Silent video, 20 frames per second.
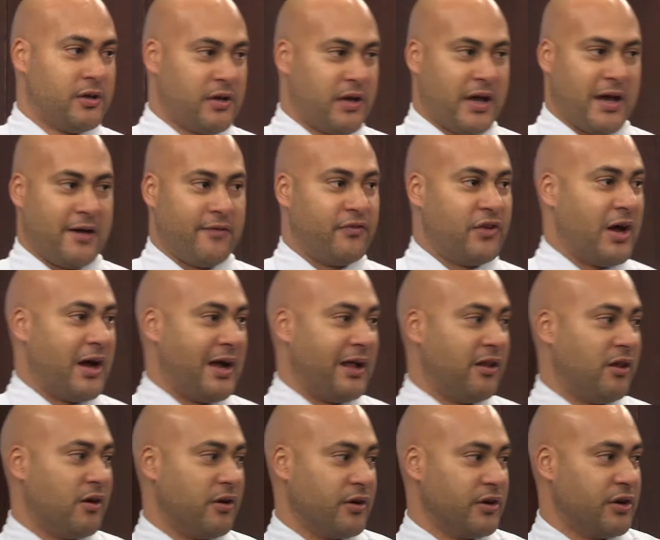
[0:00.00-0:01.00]
have
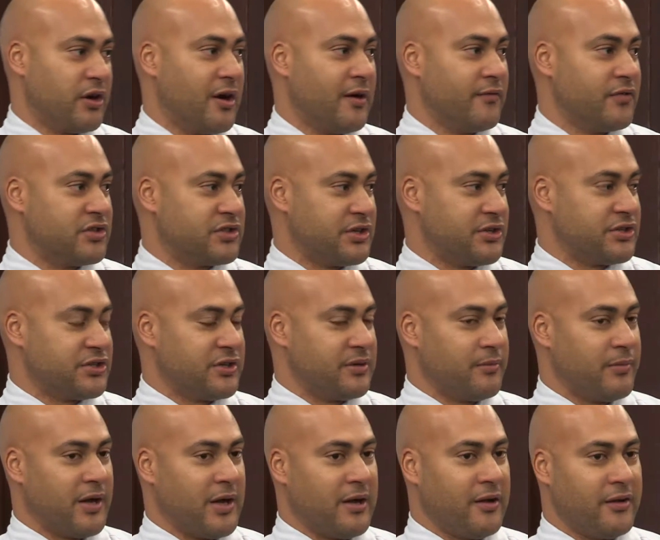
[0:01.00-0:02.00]
dialogue and conversation
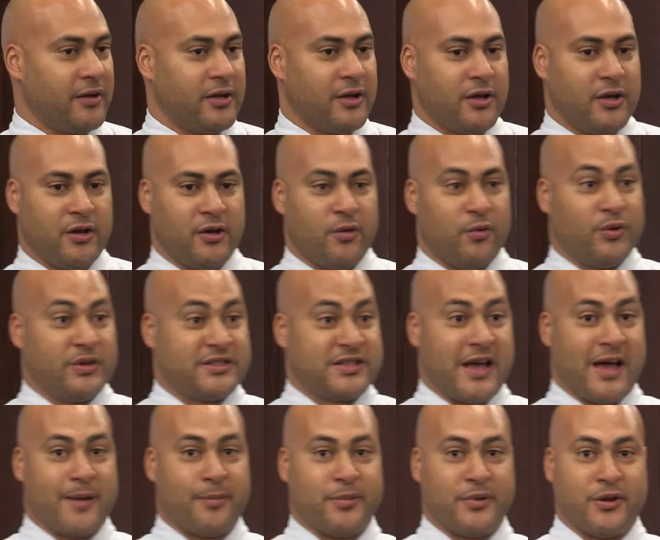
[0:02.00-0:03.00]
about what's
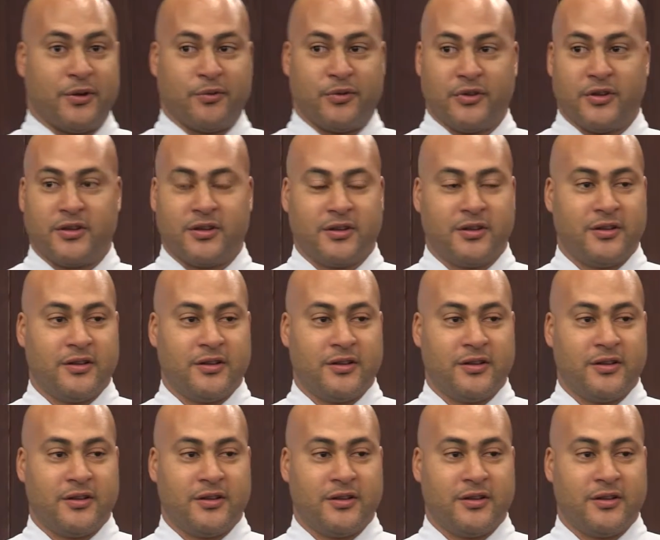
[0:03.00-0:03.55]
happening within